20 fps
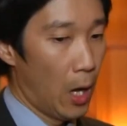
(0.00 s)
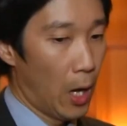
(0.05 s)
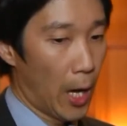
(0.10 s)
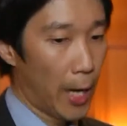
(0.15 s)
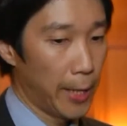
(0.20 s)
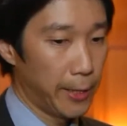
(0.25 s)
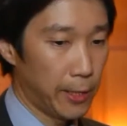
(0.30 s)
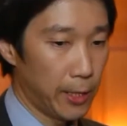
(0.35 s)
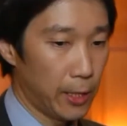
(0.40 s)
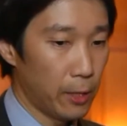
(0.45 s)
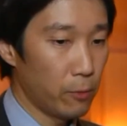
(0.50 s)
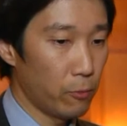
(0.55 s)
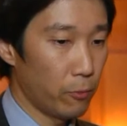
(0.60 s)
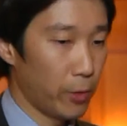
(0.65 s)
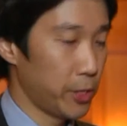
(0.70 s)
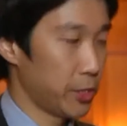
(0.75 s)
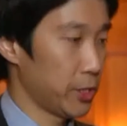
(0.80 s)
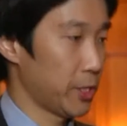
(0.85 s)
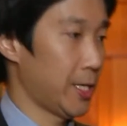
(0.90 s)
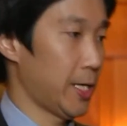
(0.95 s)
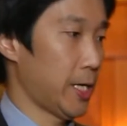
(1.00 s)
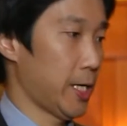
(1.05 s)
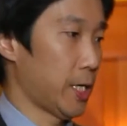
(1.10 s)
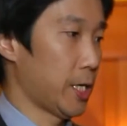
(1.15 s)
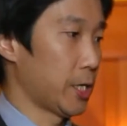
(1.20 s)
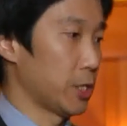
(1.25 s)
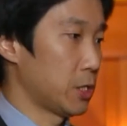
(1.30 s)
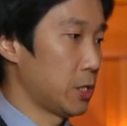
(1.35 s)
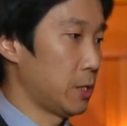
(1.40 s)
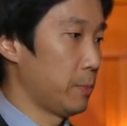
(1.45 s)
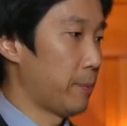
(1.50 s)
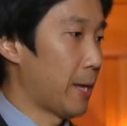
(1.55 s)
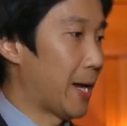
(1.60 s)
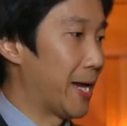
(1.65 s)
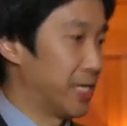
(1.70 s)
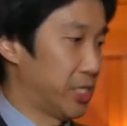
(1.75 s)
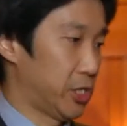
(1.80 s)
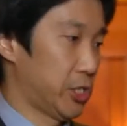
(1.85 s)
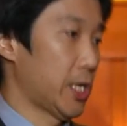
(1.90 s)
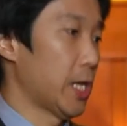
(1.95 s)
I didn't raise cash
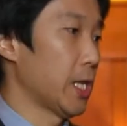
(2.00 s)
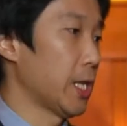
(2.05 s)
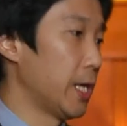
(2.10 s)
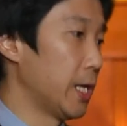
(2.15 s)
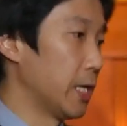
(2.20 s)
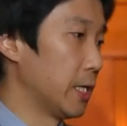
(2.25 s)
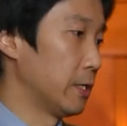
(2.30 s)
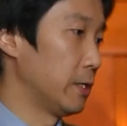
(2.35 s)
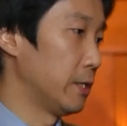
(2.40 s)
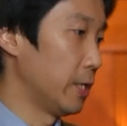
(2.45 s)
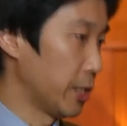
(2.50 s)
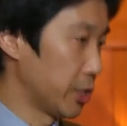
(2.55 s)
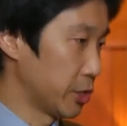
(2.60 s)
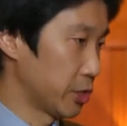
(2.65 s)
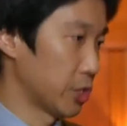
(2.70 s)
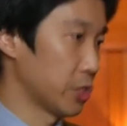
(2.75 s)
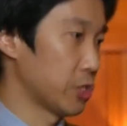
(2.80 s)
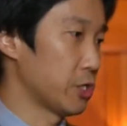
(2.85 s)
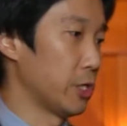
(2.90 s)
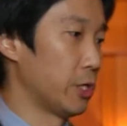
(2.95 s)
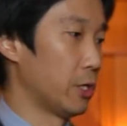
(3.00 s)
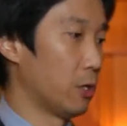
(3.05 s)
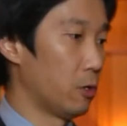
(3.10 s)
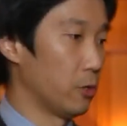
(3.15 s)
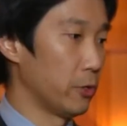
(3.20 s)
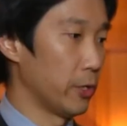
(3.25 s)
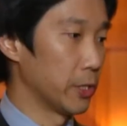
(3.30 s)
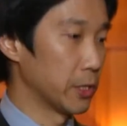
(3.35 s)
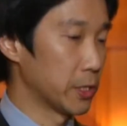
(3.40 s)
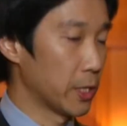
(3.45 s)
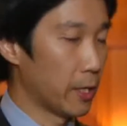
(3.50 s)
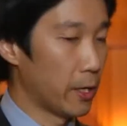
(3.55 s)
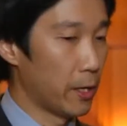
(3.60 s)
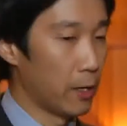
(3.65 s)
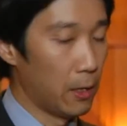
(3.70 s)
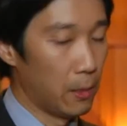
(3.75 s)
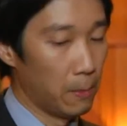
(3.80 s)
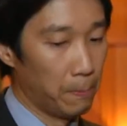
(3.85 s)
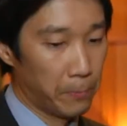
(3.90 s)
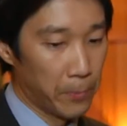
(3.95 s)
by selling the existing holdings.
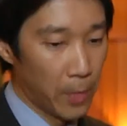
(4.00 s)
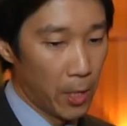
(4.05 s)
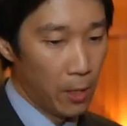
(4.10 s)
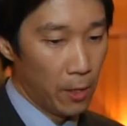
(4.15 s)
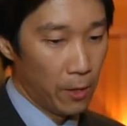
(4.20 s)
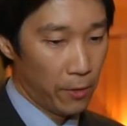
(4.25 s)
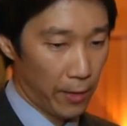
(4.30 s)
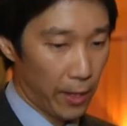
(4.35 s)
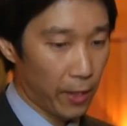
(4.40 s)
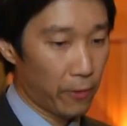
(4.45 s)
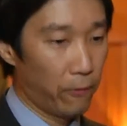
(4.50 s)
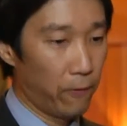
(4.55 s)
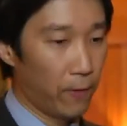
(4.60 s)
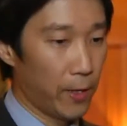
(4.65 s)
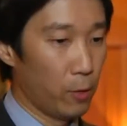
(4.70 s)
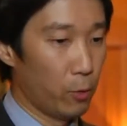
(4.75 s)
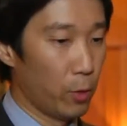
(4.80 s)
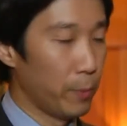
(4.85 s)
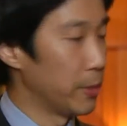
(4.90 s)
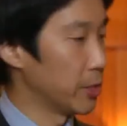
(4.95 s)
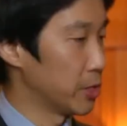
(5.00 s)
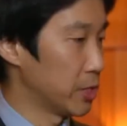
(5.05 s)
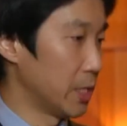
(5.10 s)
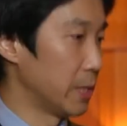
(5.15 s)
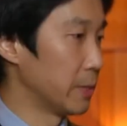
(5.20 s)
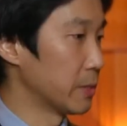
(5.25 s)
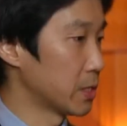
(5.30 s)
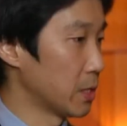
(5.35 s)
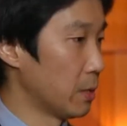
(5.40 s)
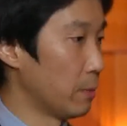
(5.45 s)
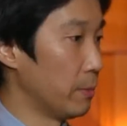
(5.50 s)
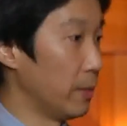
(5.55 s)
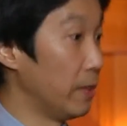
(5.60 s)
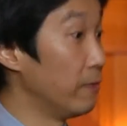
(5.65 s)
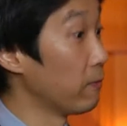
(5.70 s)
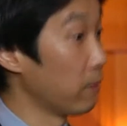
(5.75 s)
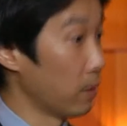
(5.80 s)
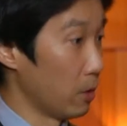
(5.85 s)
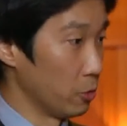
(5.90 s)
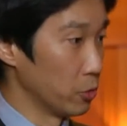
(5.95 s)
Thankfully, we've been seeing some
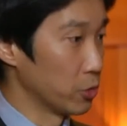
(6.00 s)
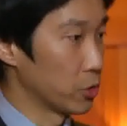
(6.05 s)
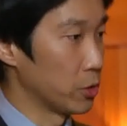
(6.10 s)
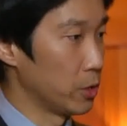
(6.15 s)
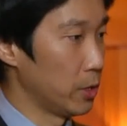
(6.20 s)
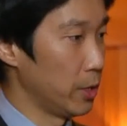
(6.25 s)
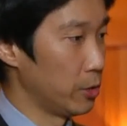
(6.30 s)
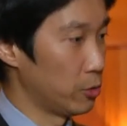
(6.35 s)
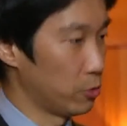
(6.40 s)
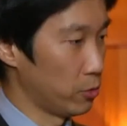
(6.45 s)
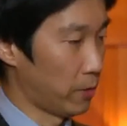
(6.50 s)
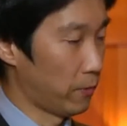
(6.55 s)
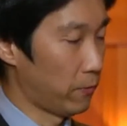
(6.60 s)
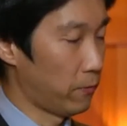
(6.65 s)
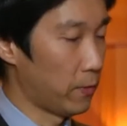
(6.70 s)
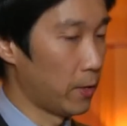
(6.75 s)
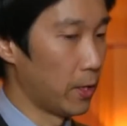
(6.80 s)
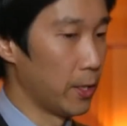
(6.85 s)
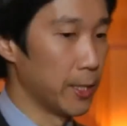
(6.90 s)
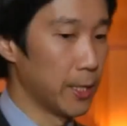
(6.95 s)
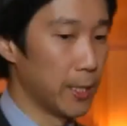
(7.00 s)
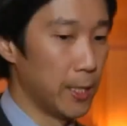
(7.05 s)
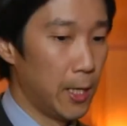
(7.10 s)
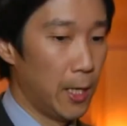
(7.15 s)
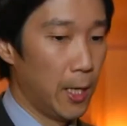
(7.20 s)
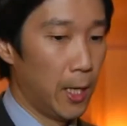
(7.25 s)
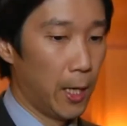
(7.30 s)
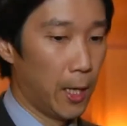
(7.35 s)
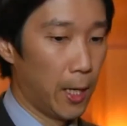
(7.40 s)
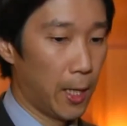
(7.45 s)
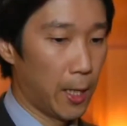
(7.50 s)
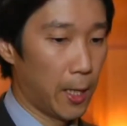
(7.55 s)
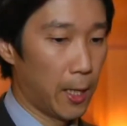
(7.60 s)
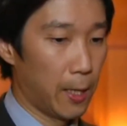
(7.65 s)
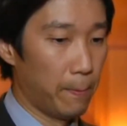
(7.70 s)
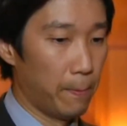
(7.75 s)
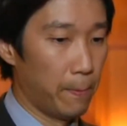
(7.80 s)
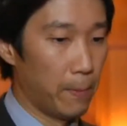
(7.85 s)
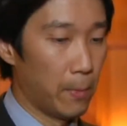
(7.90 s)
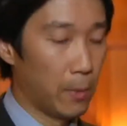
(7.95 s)
inflows mm-hmm. into the fund.
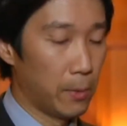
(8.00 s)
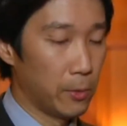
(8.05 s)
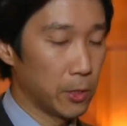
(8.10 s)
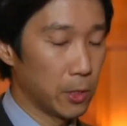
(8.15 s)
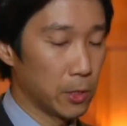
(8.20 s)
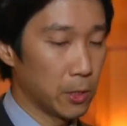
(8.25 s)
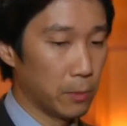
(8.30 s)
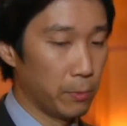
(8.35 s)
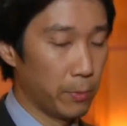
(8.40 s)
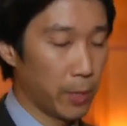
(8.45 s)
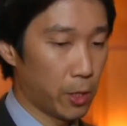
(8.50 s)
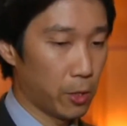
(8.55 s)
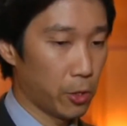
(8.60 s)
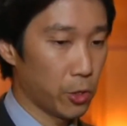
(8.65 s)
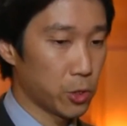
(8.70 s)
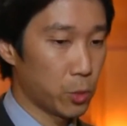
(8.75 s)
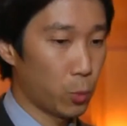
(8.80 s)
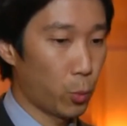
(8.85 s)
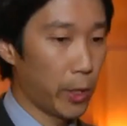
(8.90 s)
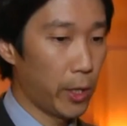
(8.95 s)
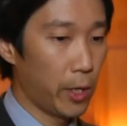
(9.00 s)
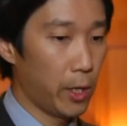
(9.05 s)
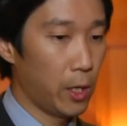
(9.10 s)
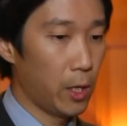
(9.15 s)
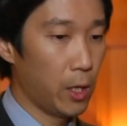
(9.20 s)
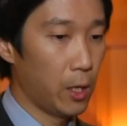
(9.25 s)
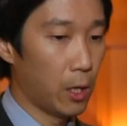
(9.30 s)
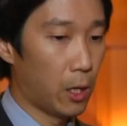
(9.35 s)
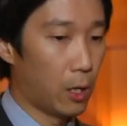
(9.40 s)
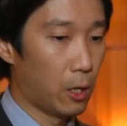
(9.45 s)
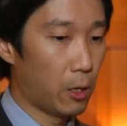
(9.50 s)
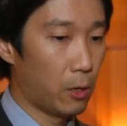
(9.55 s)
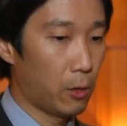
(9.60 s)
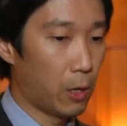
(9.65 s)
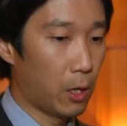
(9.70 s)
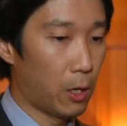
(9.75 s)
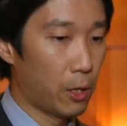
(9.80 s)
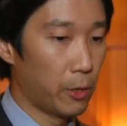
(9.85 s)
Because we have